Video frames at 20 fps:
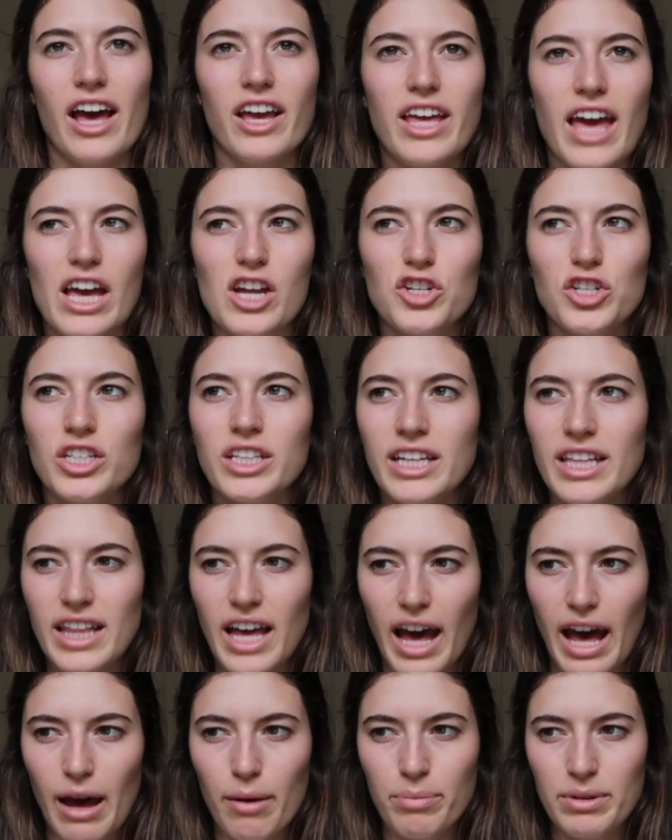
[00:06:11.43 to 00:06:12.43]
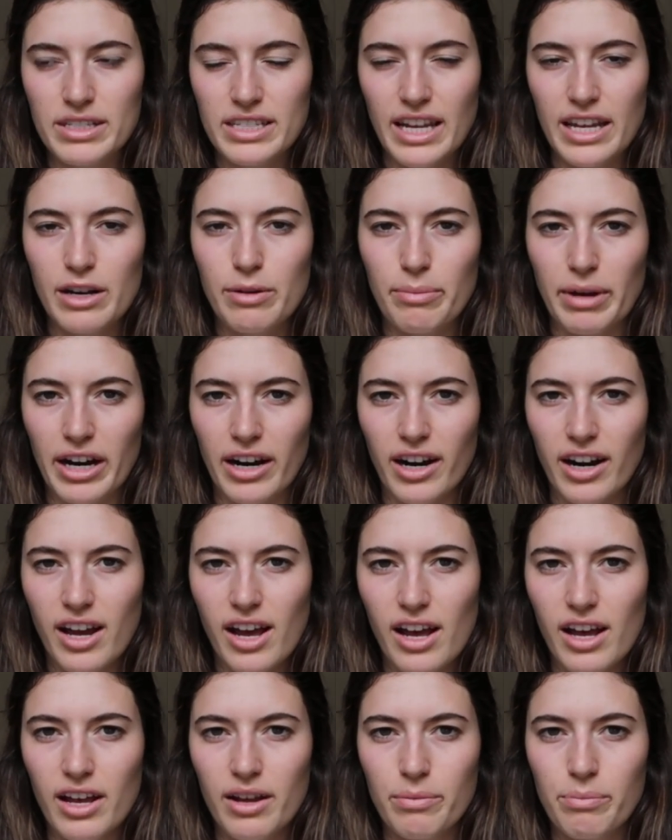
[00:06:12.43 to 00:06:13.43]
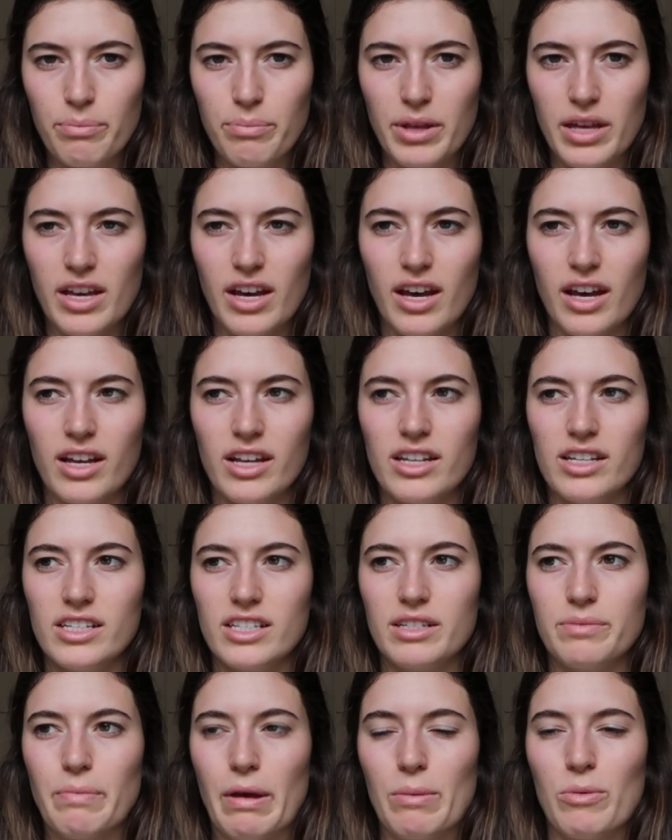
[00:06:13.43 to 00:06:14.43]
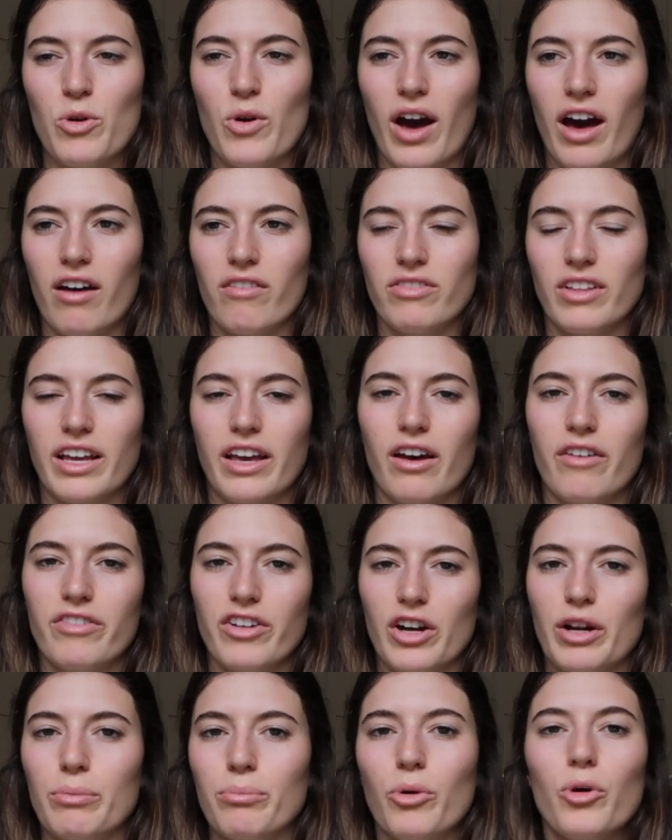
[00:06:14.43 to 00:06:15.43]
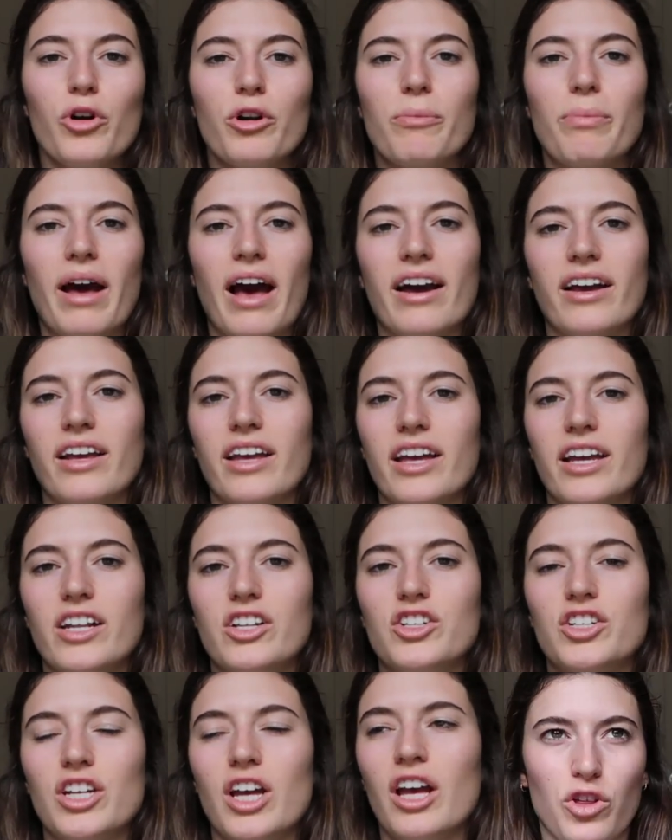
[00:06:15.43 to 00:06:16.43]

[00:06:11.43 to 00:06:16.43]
Occasionally that happens in America because maybe you have like a very important package.